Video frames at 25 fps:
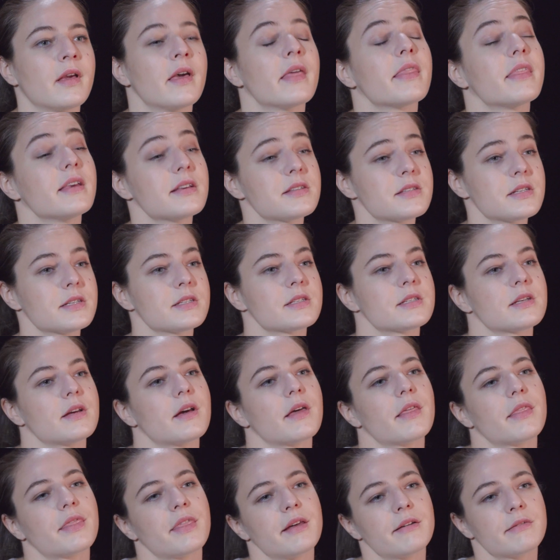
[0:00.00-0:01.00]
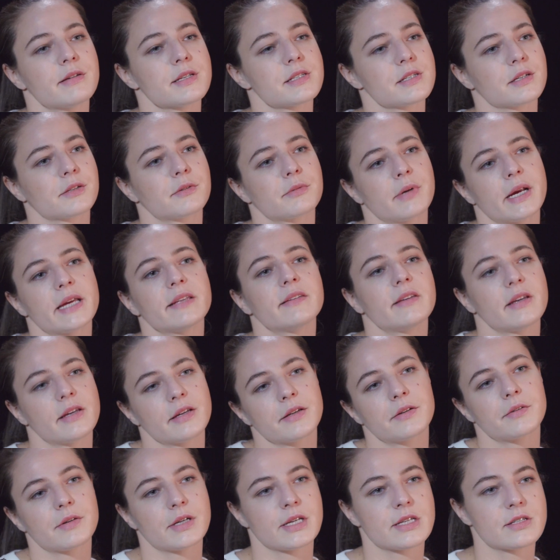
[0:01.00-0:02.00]
There is a great
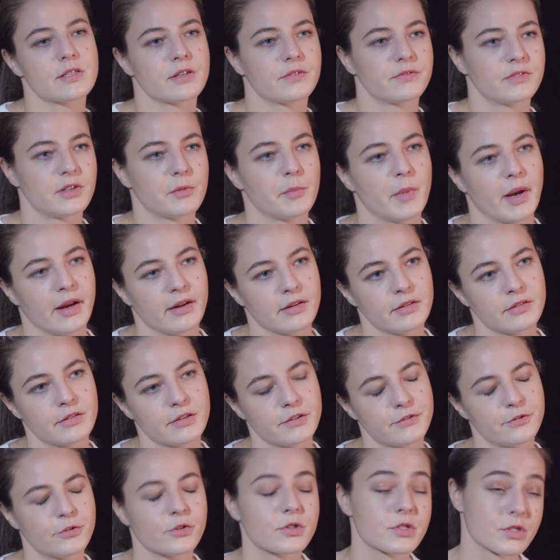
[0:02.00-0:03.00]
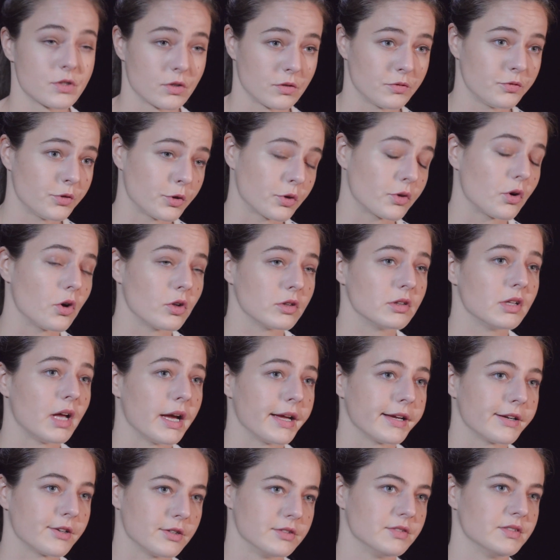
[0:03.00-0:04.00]
increase of demand for
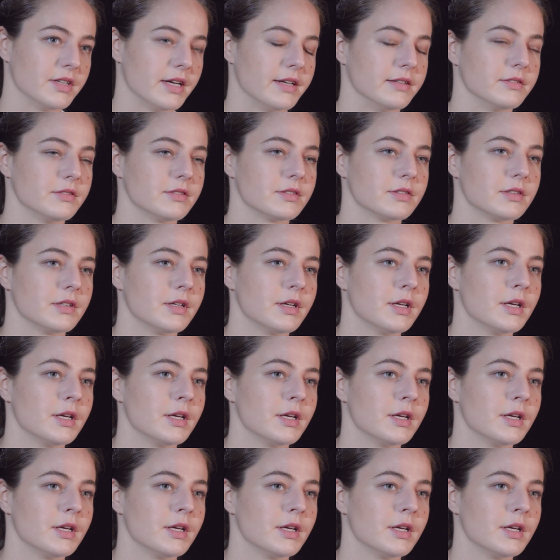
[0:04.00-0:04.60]
online content.